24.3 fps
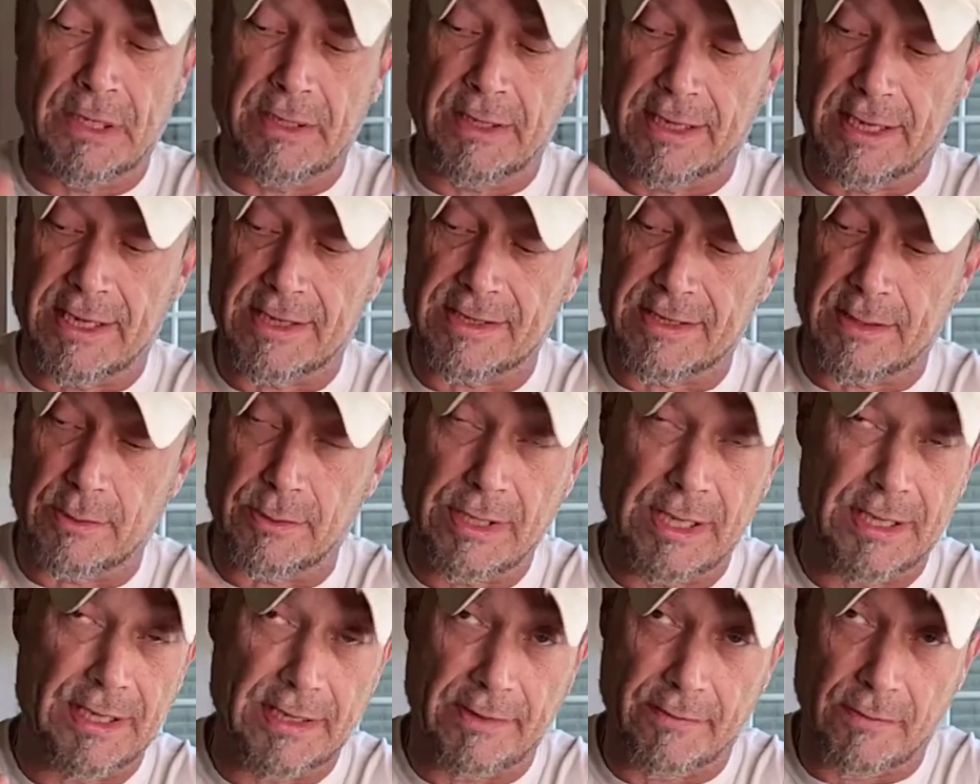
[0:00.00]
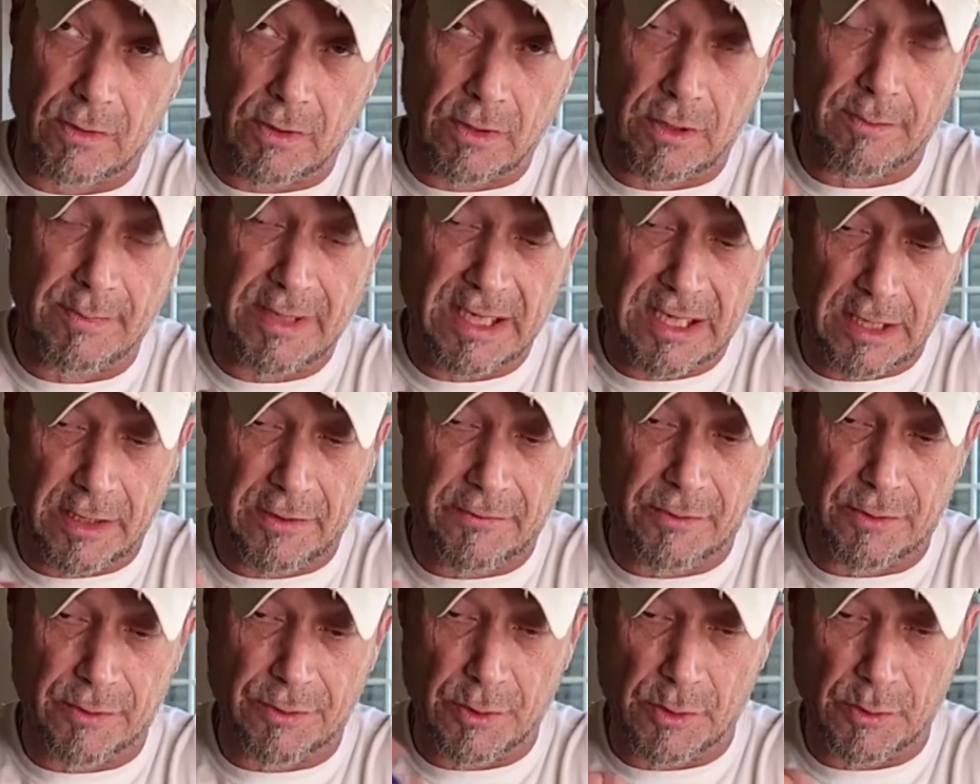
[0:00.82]
but like i said with that devil card be
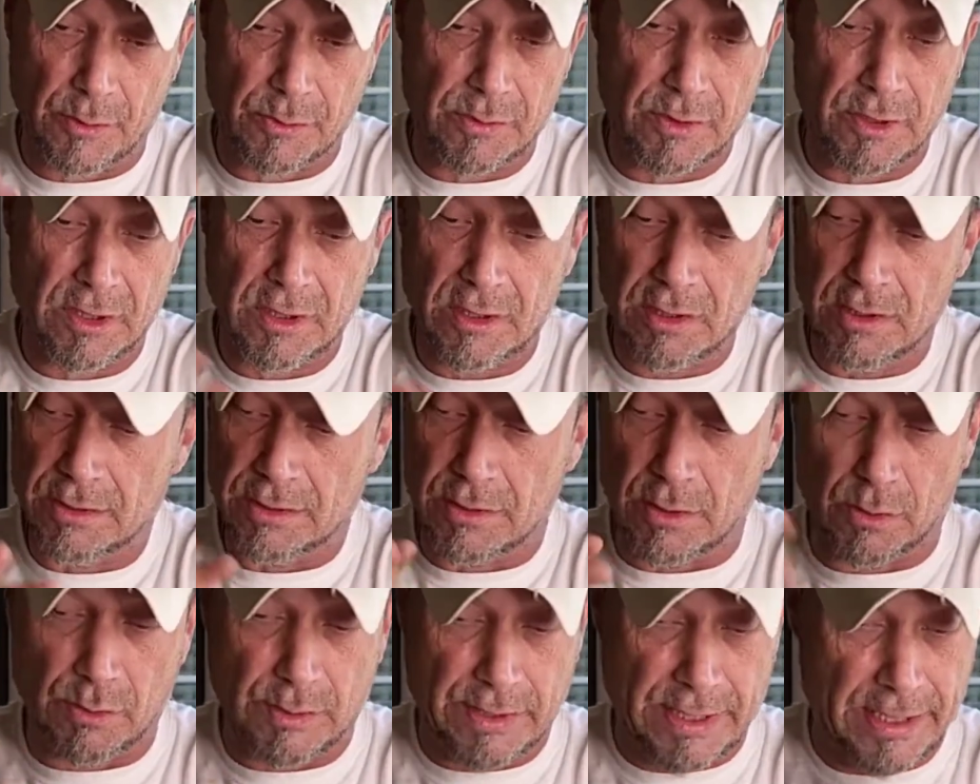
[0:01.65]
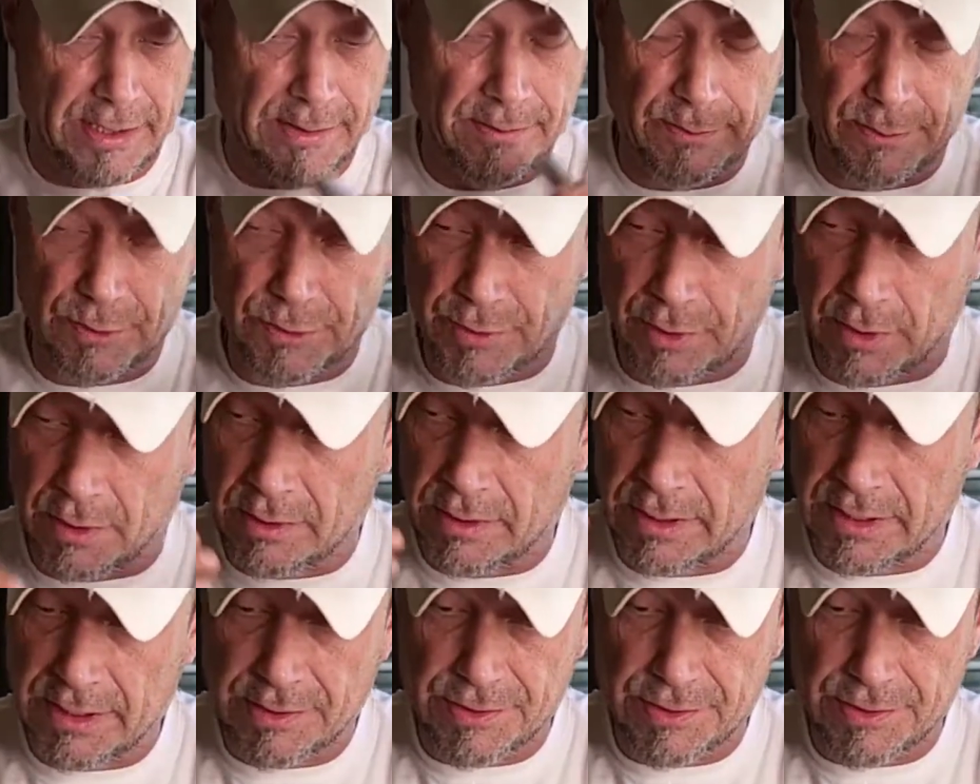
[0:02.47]
careful don't don't let it turn